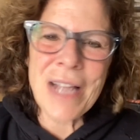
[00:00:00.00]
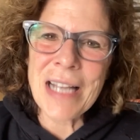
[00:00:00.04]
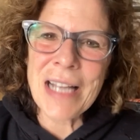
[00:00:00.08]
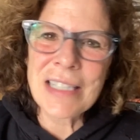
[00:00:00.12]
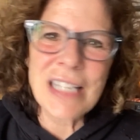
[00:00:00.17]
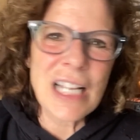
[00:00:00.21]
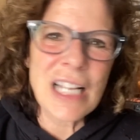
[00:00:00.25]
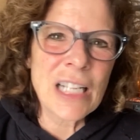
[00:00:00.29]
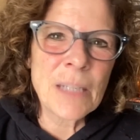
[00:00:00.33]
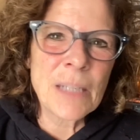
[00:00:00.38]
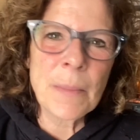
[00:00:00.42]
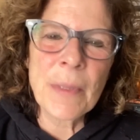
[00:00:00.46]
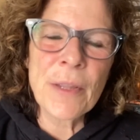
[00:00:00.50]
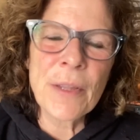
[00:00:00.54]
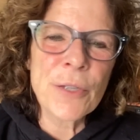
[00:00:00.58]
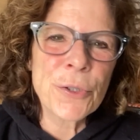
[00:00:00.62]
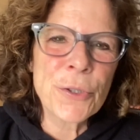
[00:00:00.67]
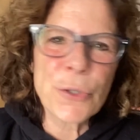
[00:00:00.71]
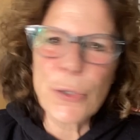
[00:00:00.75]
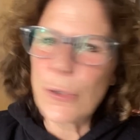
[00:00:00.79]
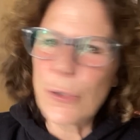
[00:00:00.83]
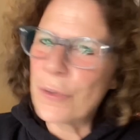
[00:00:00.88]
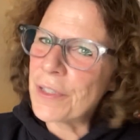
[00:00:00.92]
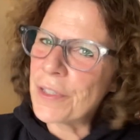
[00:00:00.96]
not telling me the
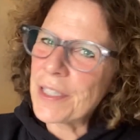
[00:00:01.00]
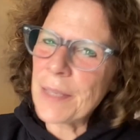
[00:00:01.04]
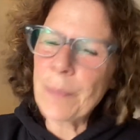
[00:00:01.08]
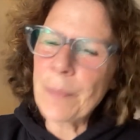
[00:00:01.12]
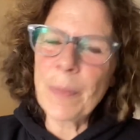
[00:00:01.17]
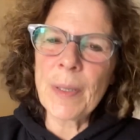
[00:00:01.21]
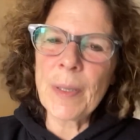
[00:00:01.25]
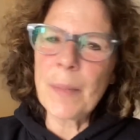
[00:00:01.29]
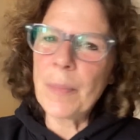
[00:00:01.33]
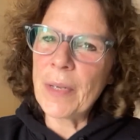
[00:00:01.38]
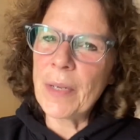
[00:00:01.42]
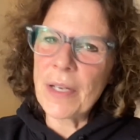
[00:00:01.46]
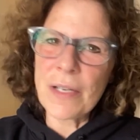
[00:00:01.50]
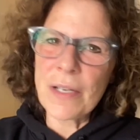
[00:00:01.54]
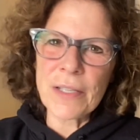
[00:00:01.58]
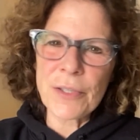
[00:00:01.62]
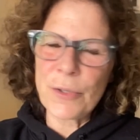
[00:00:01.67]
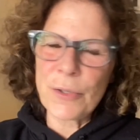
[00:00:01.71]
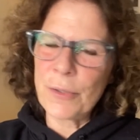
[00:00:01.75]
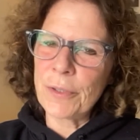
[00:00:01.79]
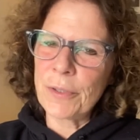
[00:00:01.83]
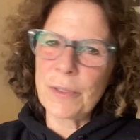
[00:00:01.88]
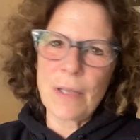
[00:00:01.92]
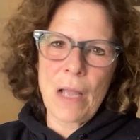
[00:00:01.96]
truth simply because
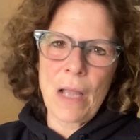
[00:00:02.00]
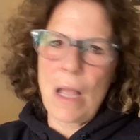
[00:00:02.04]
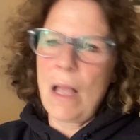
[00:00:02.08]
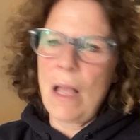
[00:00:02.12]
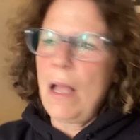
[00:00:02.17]
then